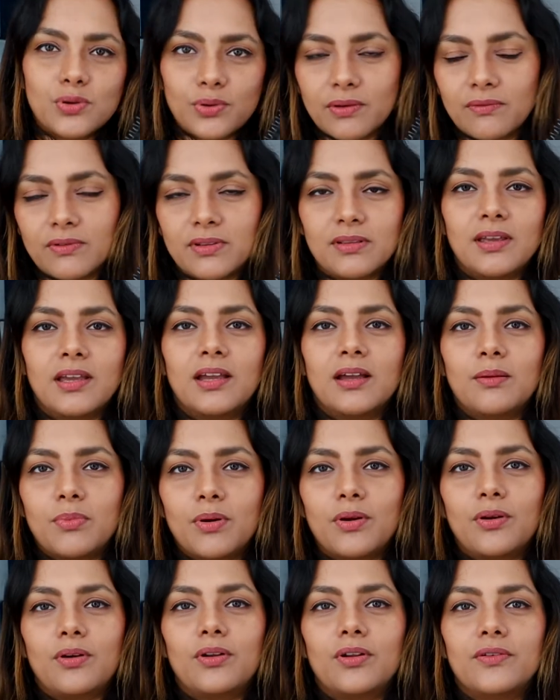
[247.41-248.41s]
even think
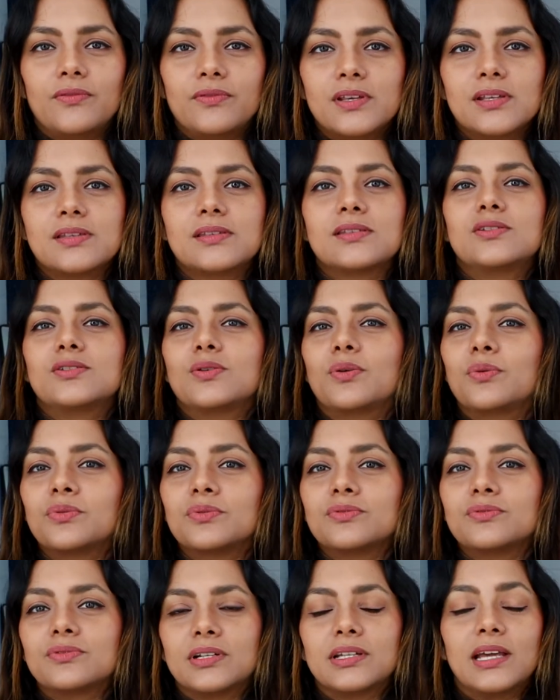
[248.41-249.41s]
about all of this
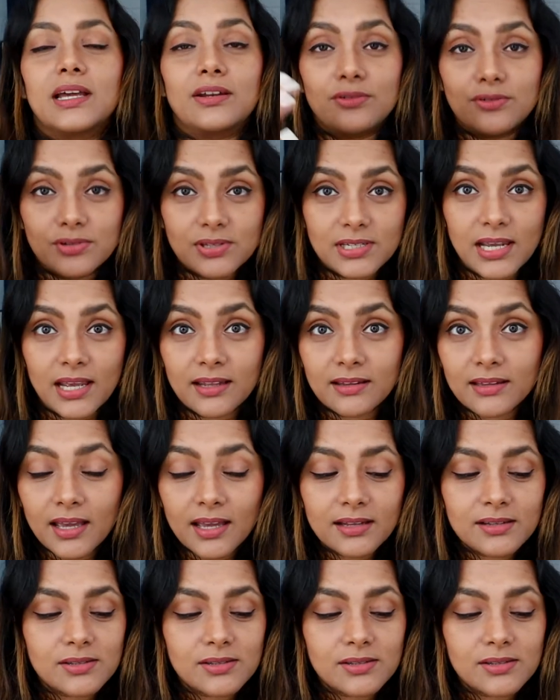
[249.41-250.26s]
don't really understand that.